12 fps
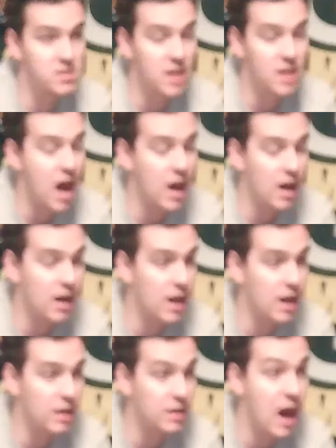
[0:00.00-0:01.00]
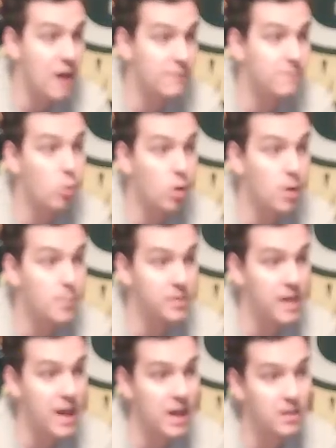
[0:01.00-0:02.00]
not for
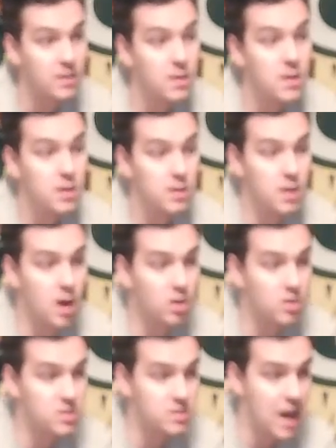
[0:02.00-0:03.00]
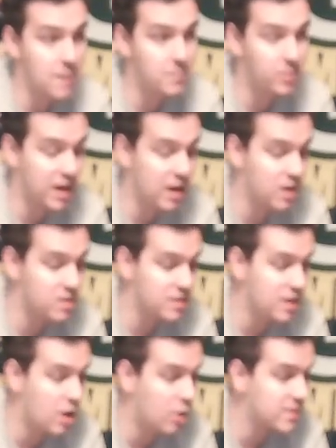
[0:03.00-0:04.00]
playing younger type players.
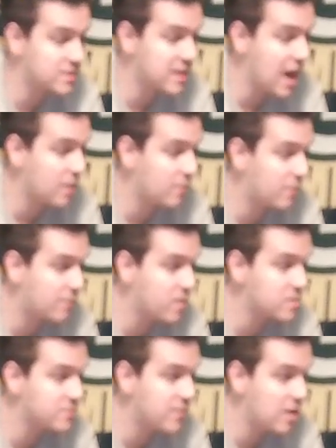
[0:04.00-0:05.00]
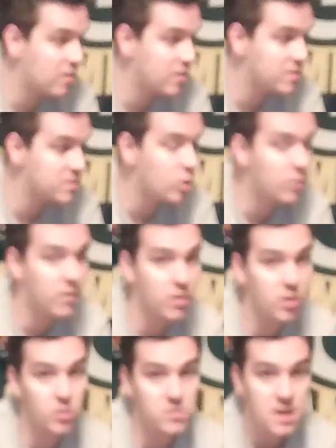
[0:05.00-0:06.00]
He always kind of prefers veterans over
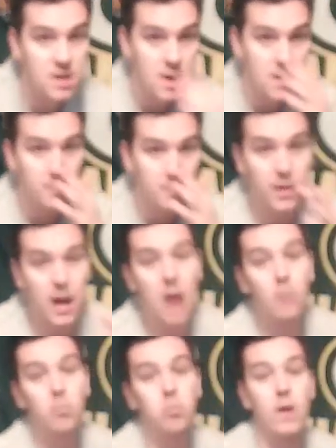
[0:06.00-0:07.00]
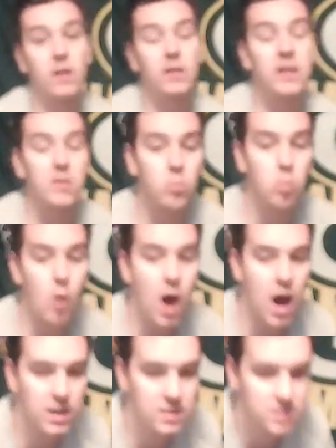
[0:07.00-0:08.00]
those, but I really
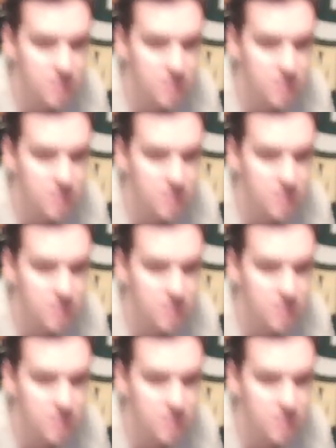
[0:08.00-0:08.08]
want